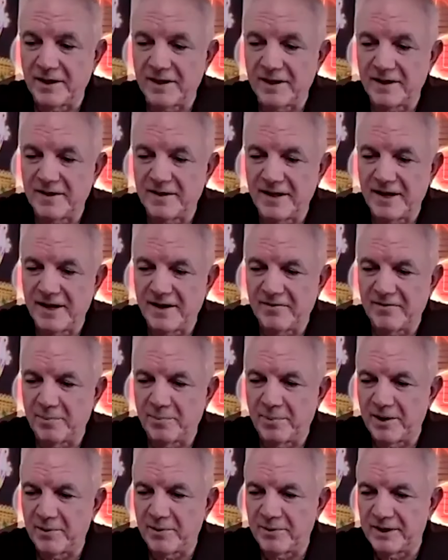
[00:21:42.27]
they have a
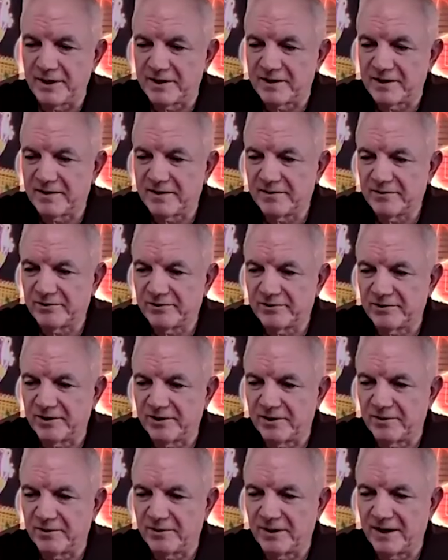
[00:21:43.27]
bye week.
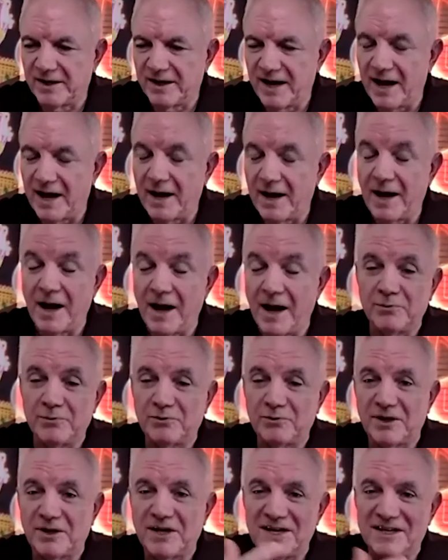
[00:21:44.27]
So I was
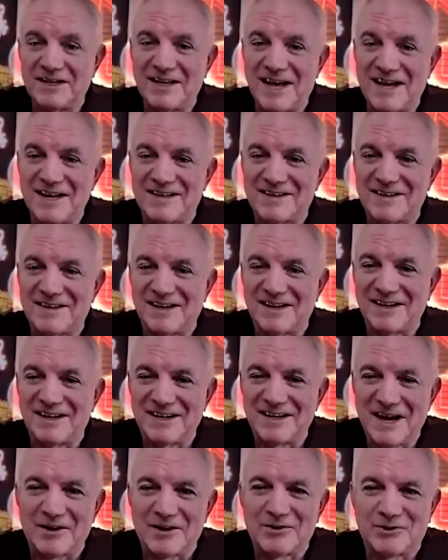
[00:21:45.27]
looking at that
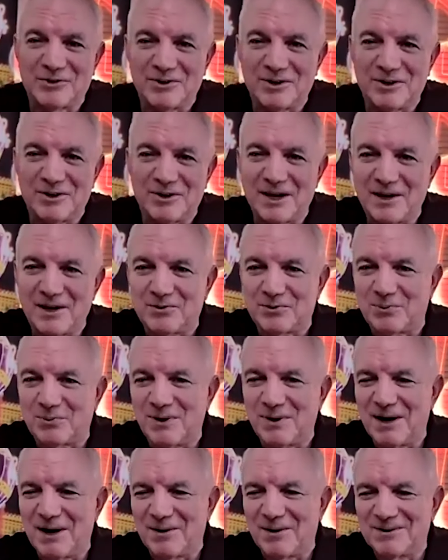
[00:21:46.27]
yesterday as
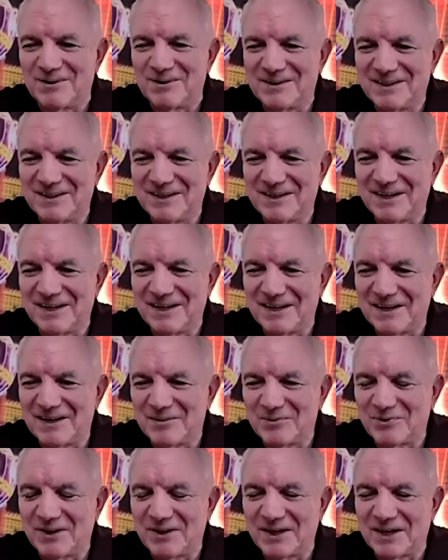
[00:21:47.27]
well.
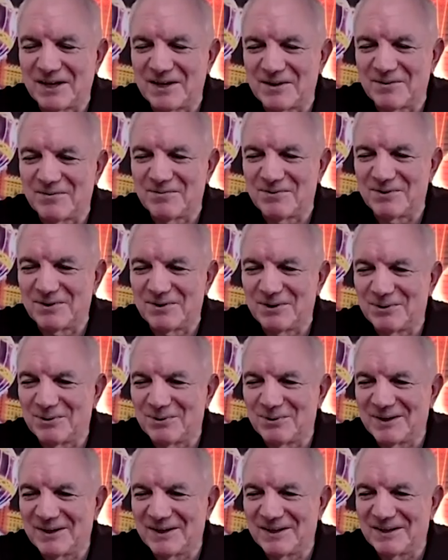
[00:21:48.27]
I was thinking of
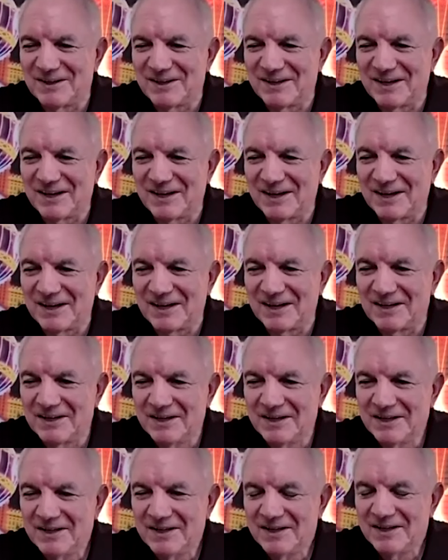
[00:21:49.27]
you, and
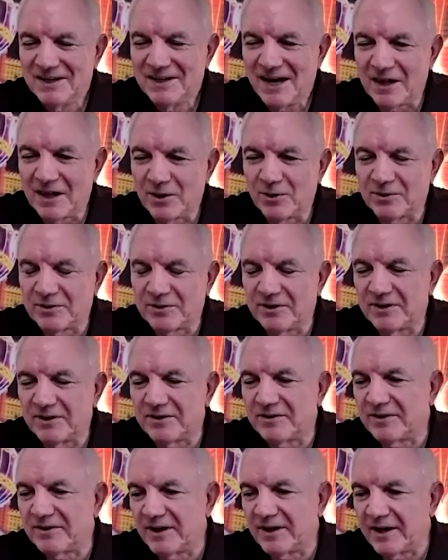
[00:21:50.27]
I looked
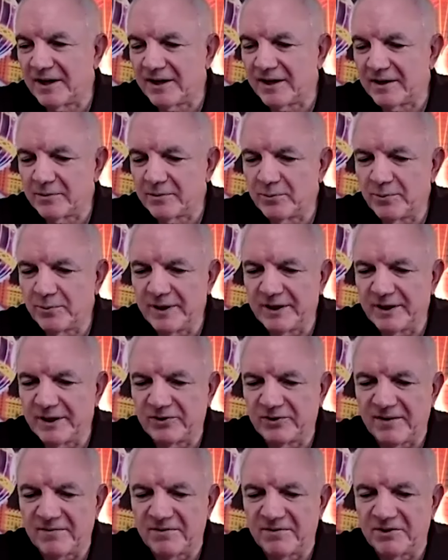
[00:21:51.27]
at week
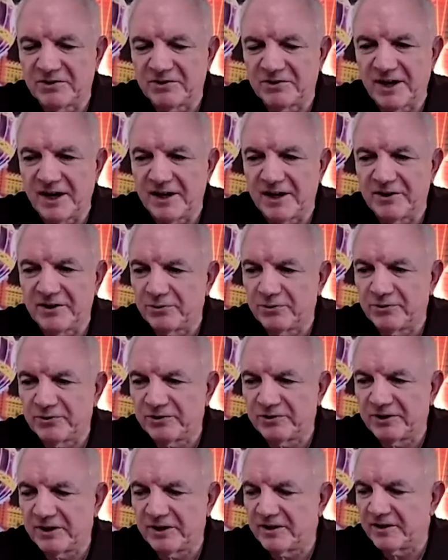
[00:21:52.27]
7 schedule and
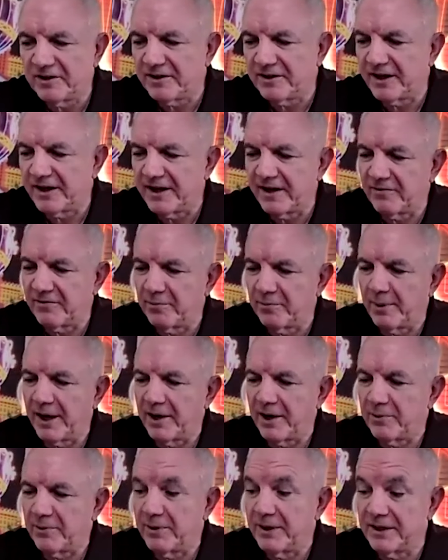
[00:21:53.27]
seen that they have a
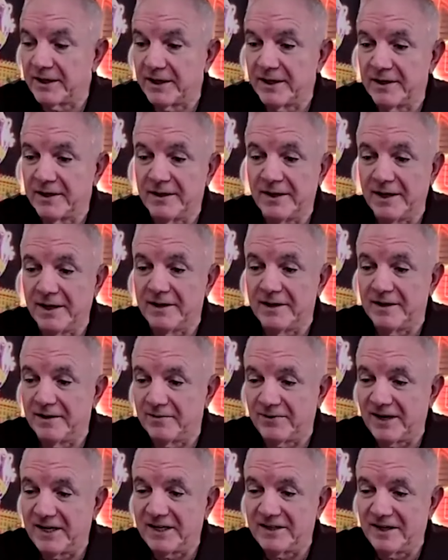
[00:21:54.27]
bye week. And
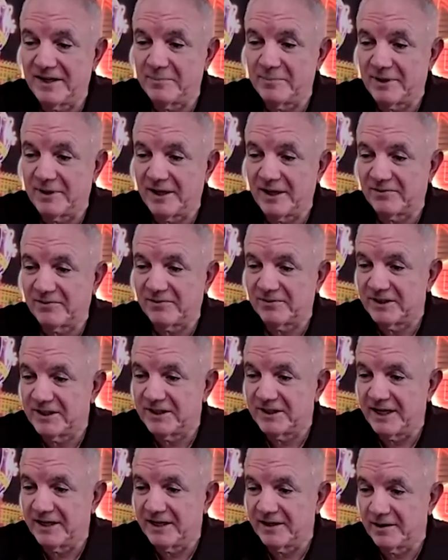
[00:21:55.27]
if any team definitely
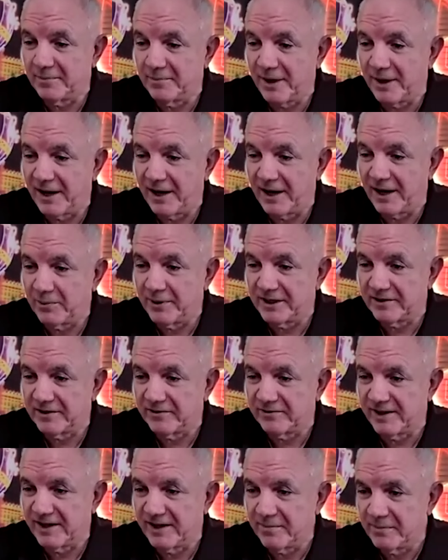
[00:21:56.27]
needed a bye week,
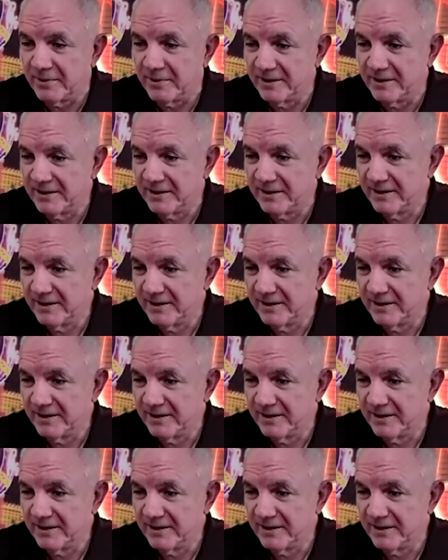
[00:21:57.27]
it's them.